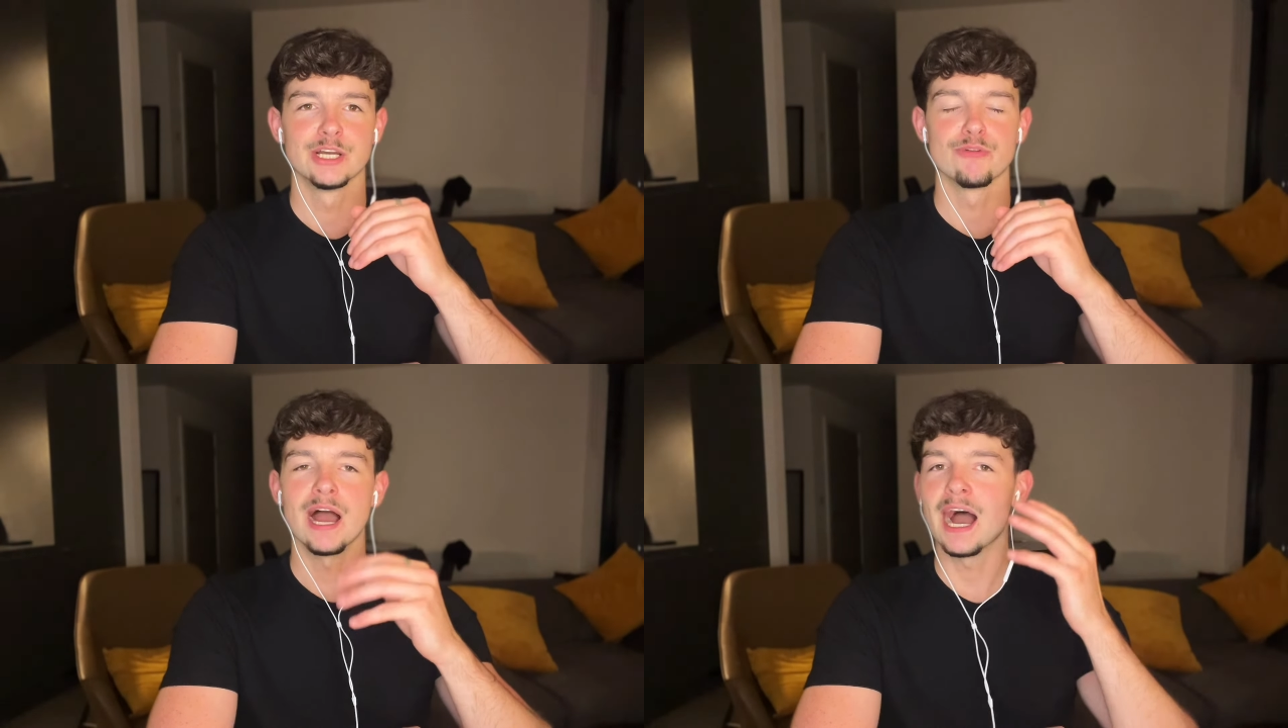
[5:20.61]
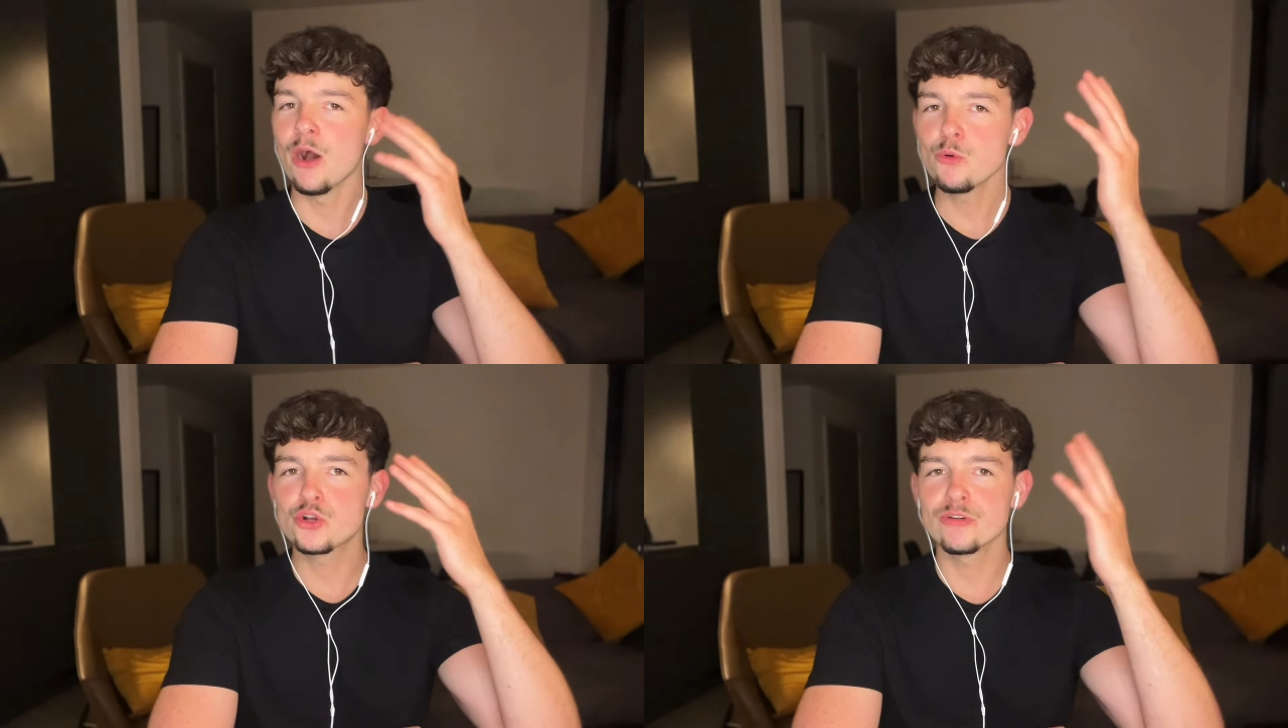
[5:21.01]
Right?
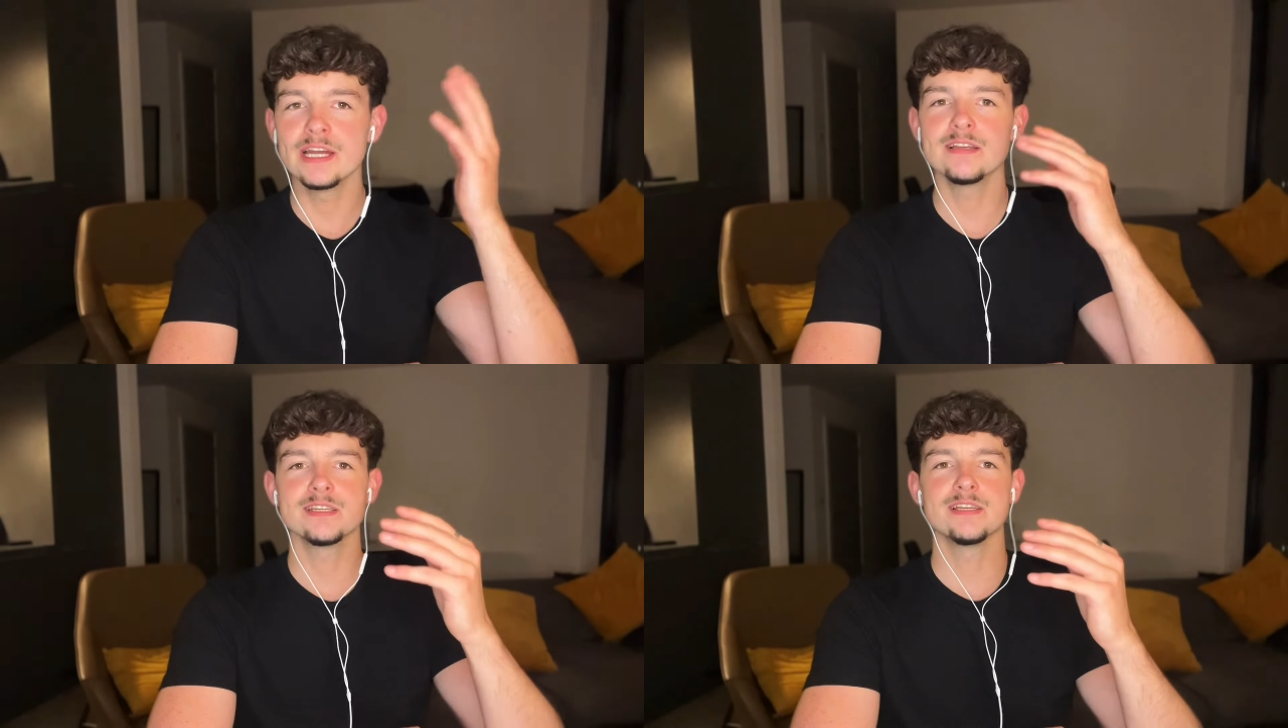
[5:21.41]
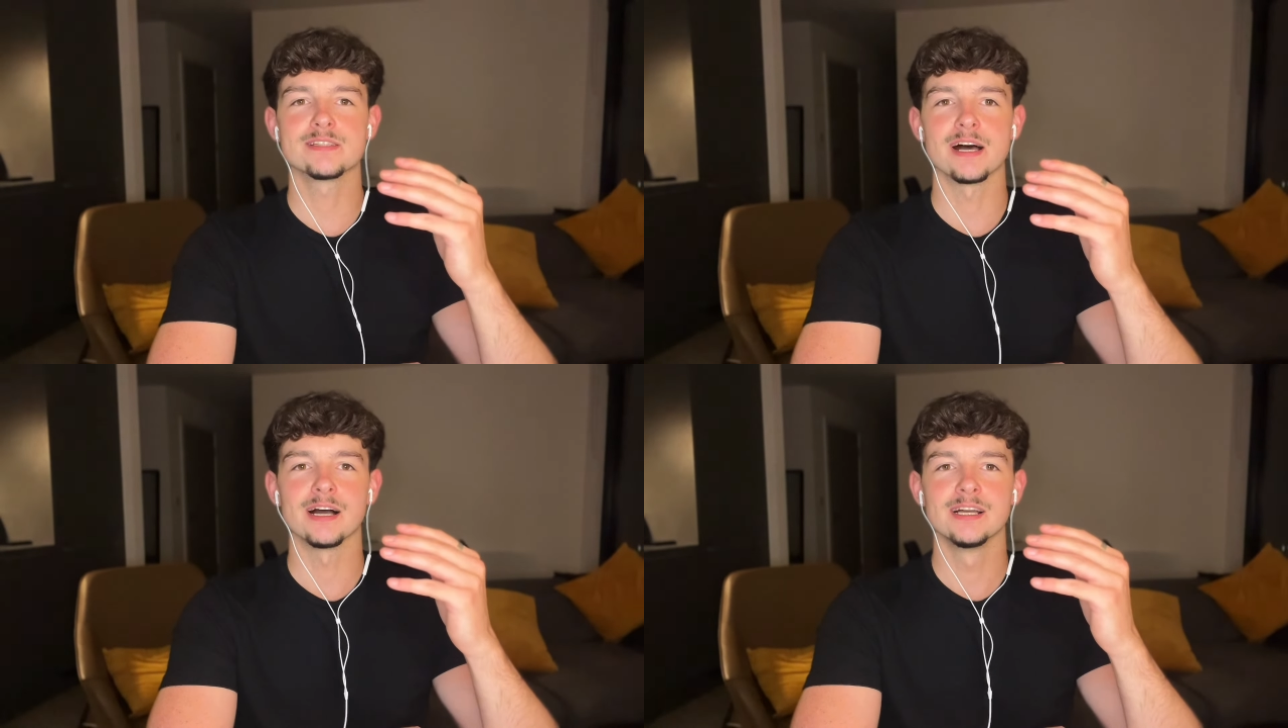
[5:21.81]
How crazy
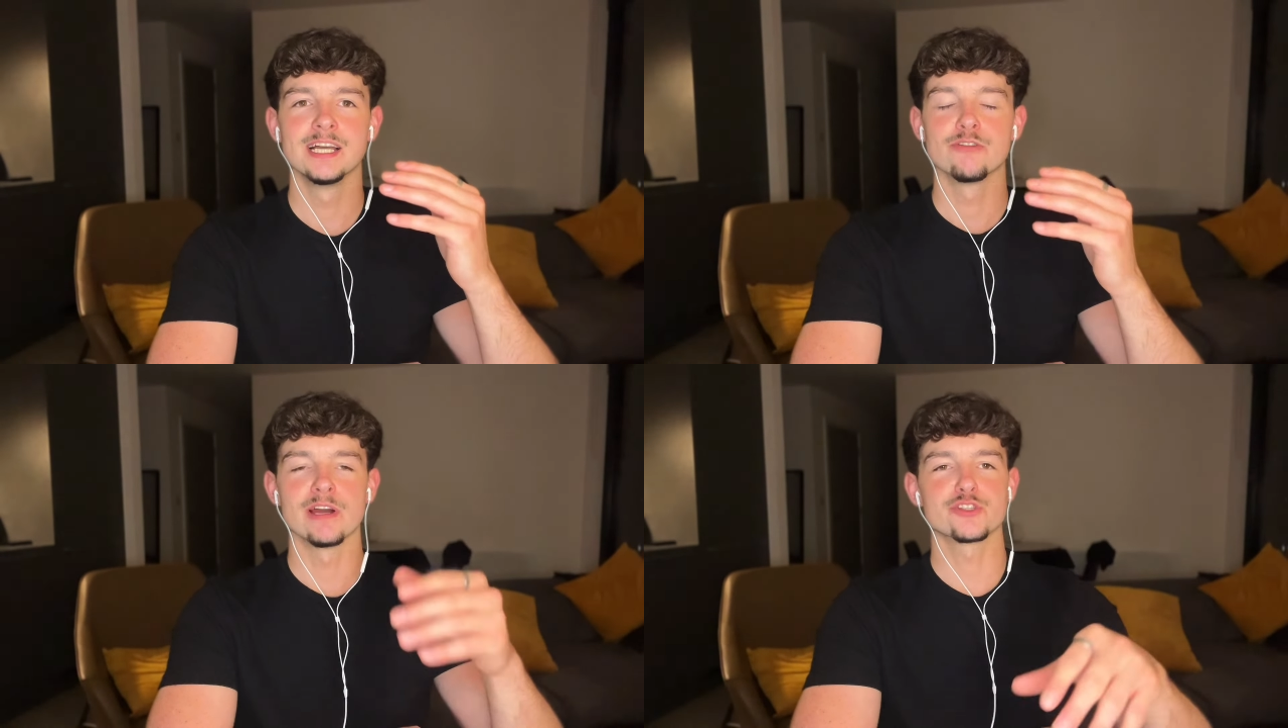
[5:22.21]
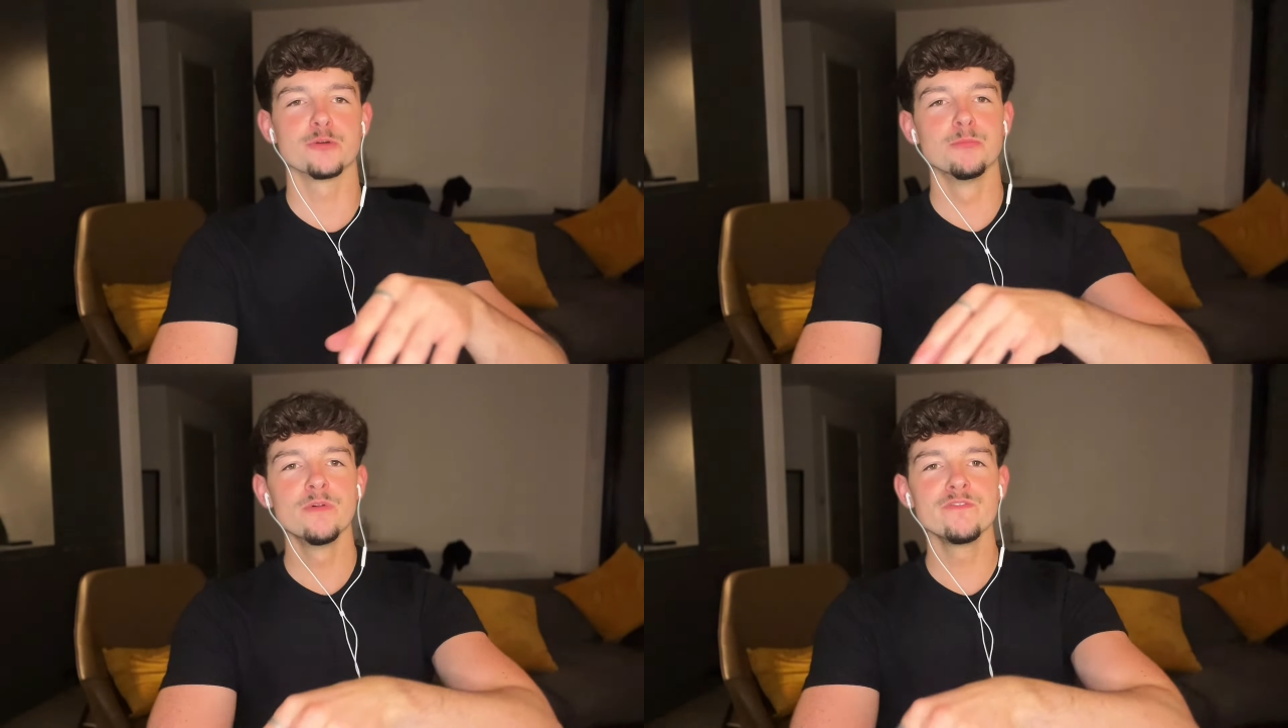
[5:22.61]
is that? Right,
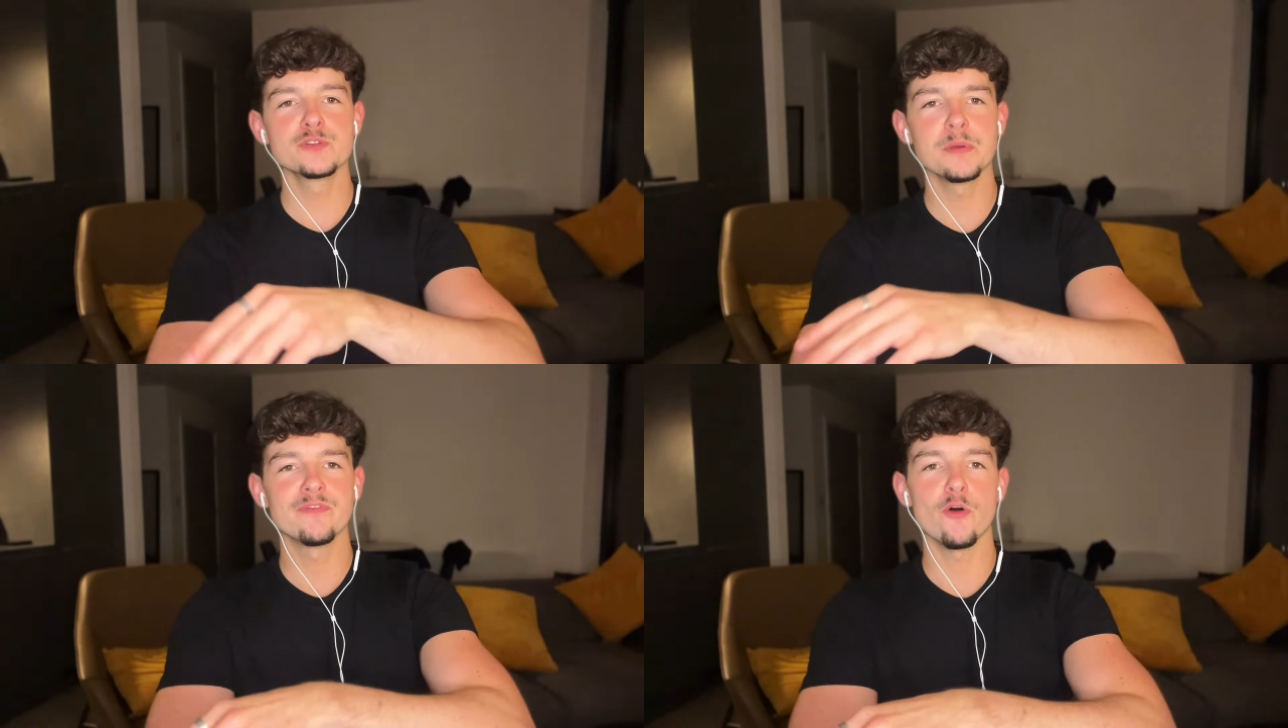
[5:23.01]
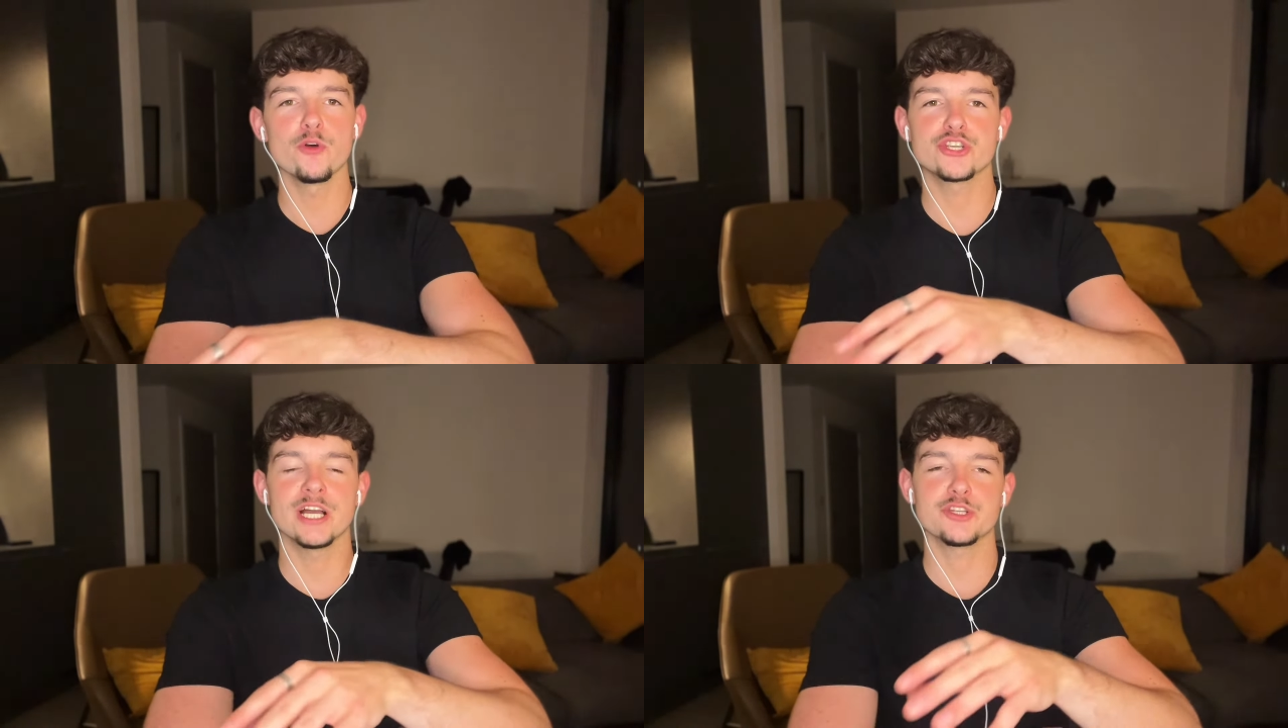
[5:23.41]
so months
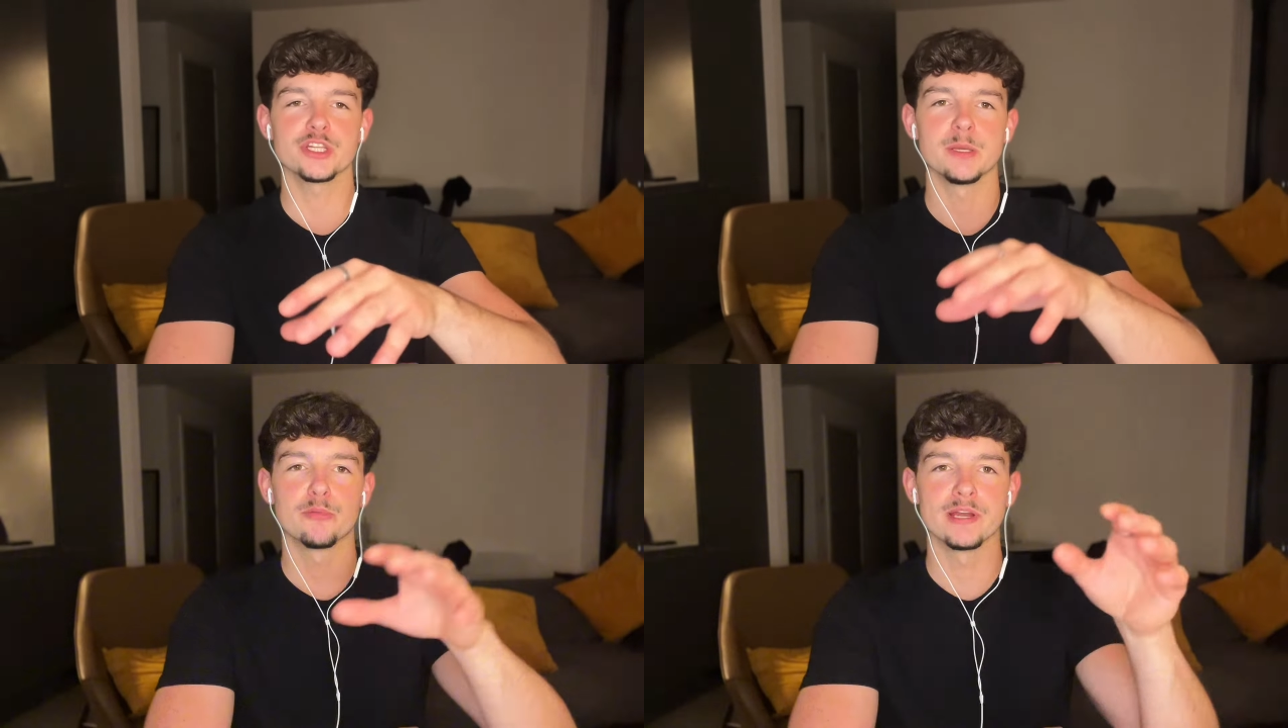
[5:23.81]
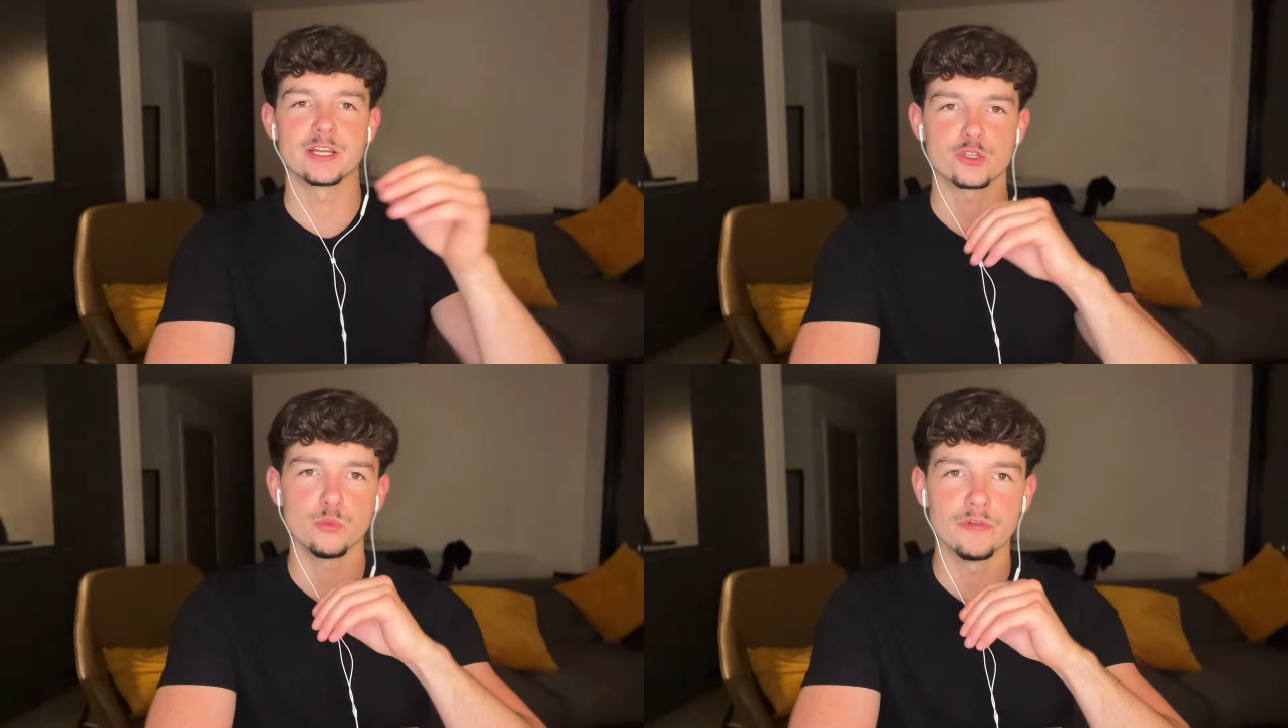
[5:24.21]
before she actually
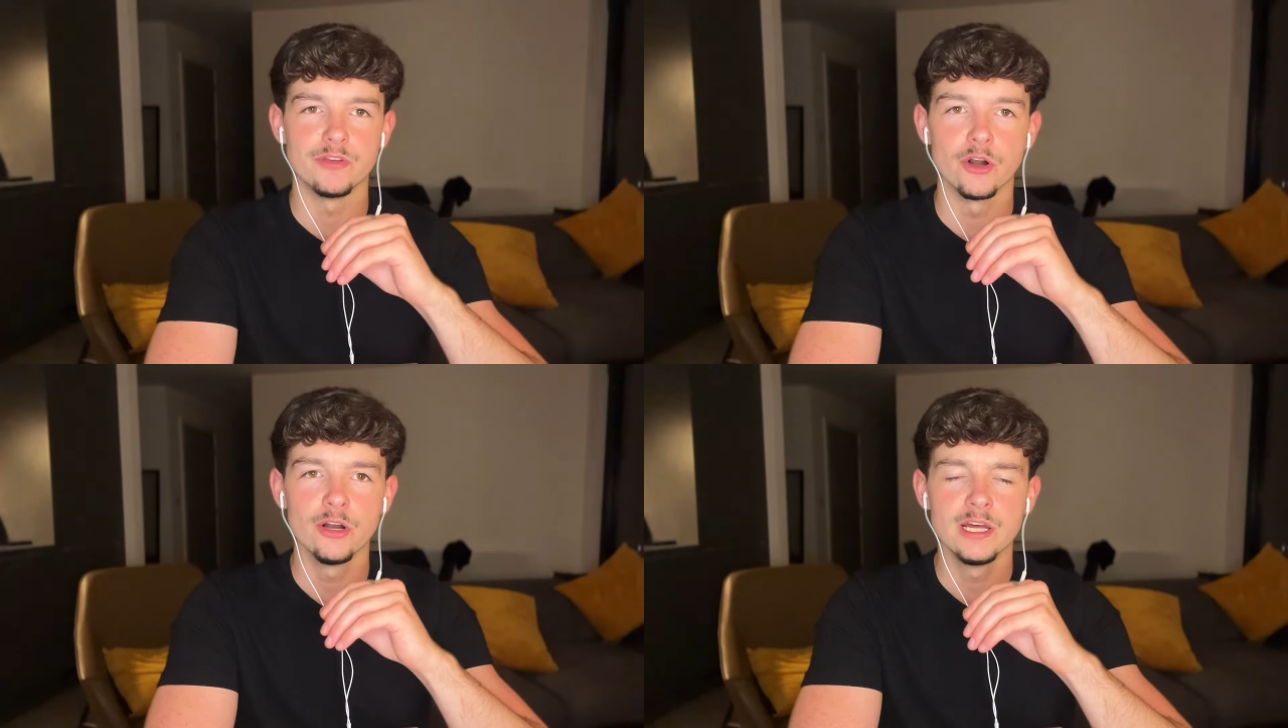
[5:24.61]
breaks up with you,